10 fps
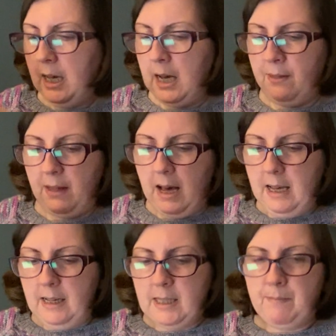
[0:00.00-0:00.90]
And that
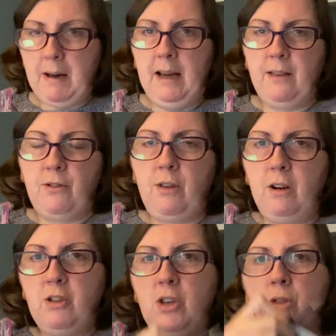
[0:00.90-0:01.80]
is my
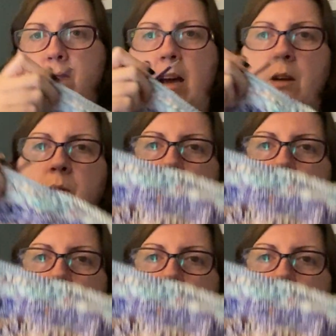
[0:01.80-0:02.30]
anthology throw,